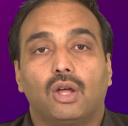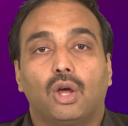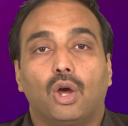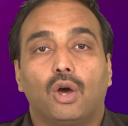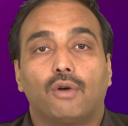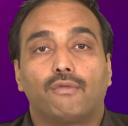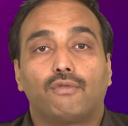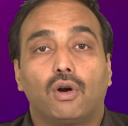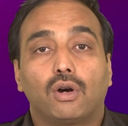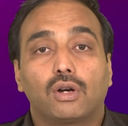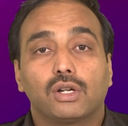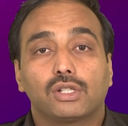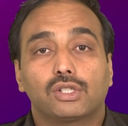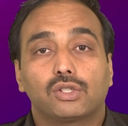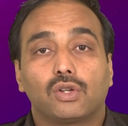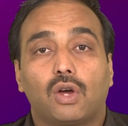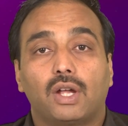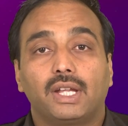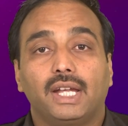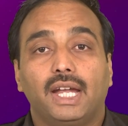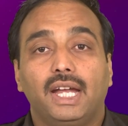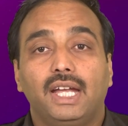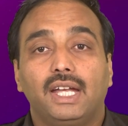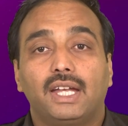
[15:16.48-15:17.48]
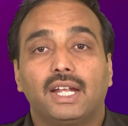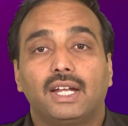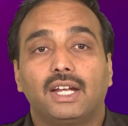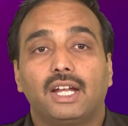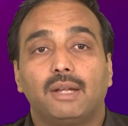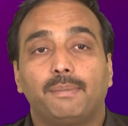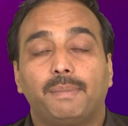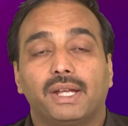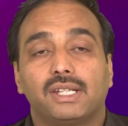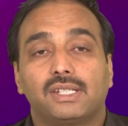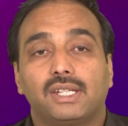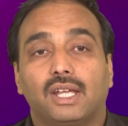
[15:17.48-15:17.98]
Focus on internal
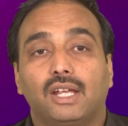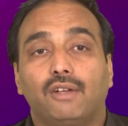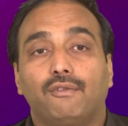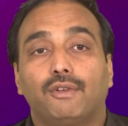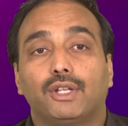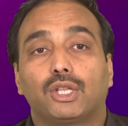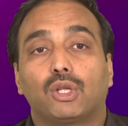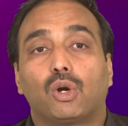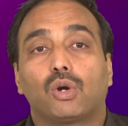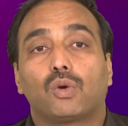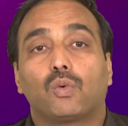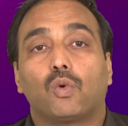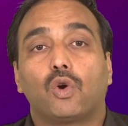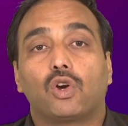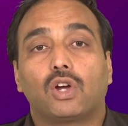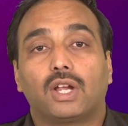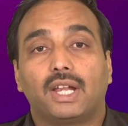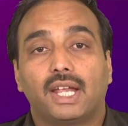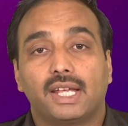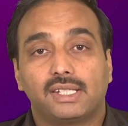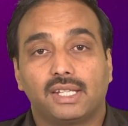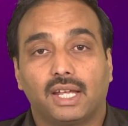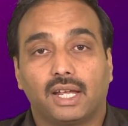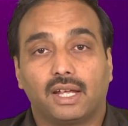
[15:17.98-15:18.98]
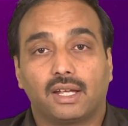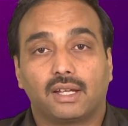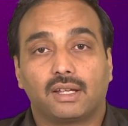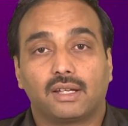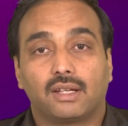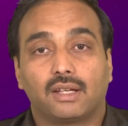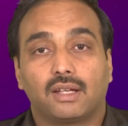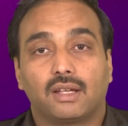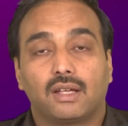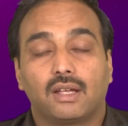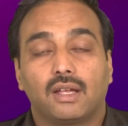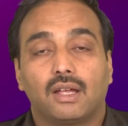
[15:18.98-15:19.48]
pacing without vocalizing.
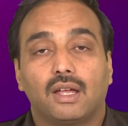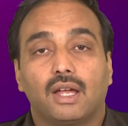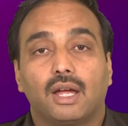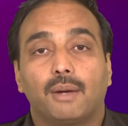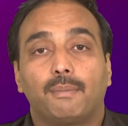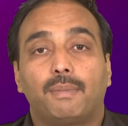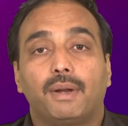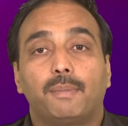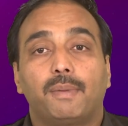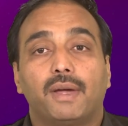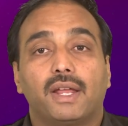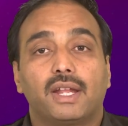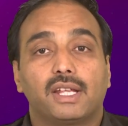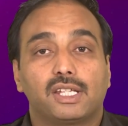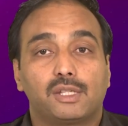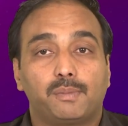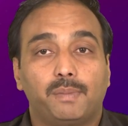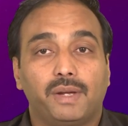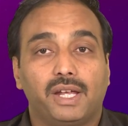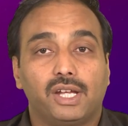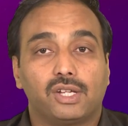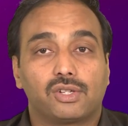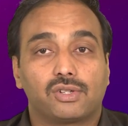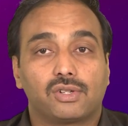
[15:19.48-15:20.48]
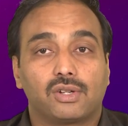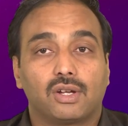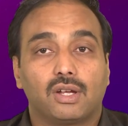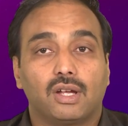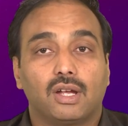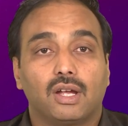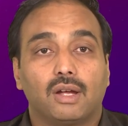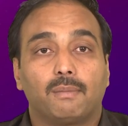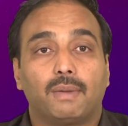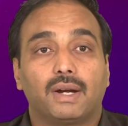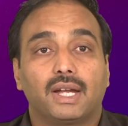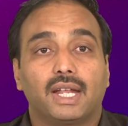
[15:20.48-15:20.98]
Prepare a speech,
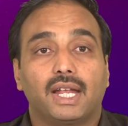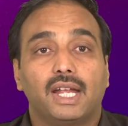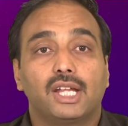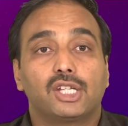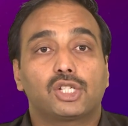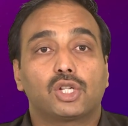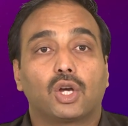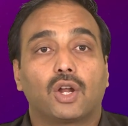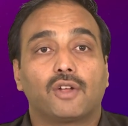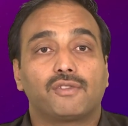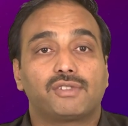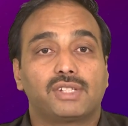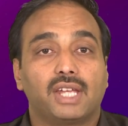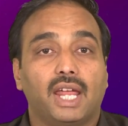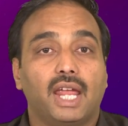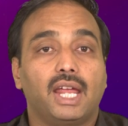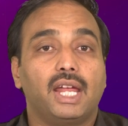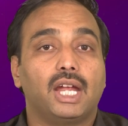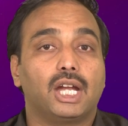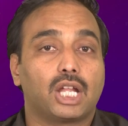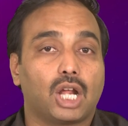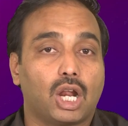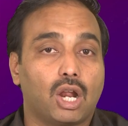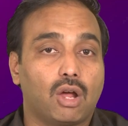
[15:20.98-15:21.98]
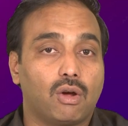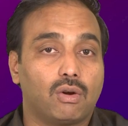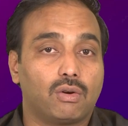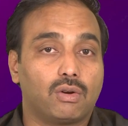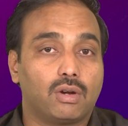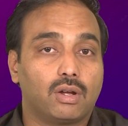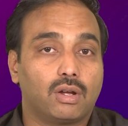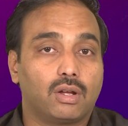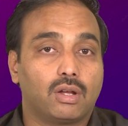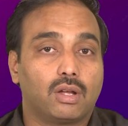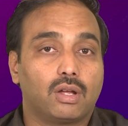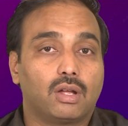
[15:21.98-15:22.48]
but instead of saying it aloud,
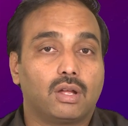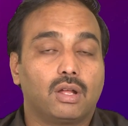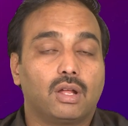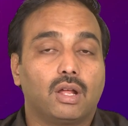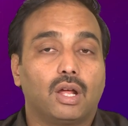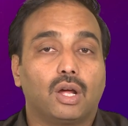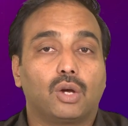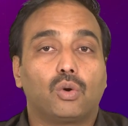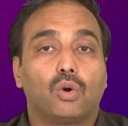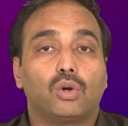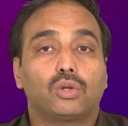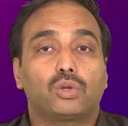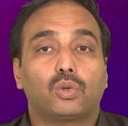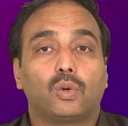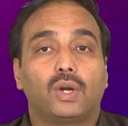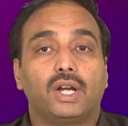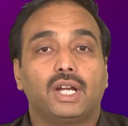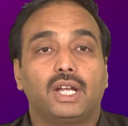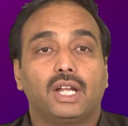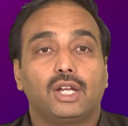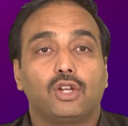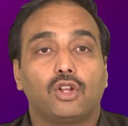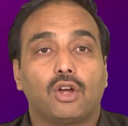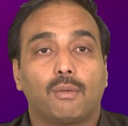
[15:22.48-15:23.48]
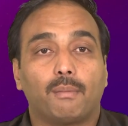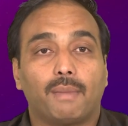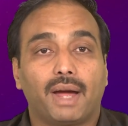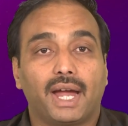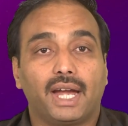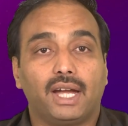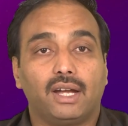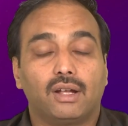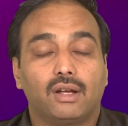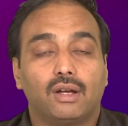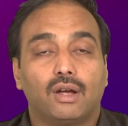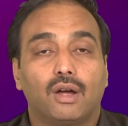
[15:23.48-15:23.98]
go through it in your
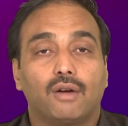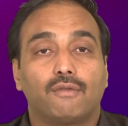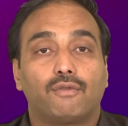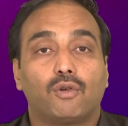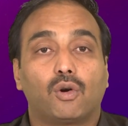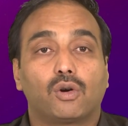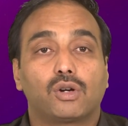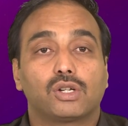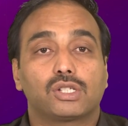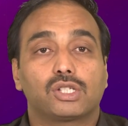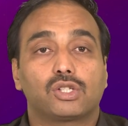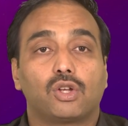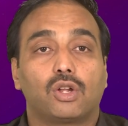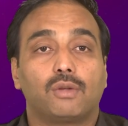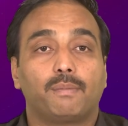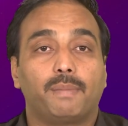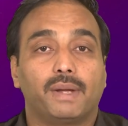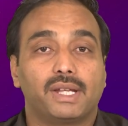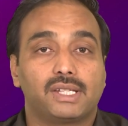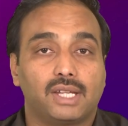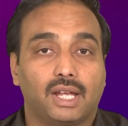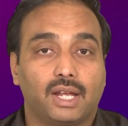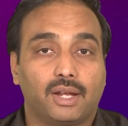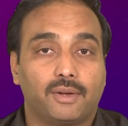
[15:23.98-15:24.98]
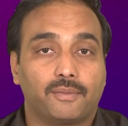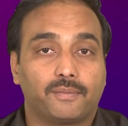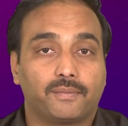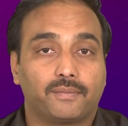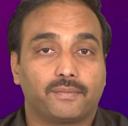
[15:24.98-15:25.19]
mind. Focus on pacing.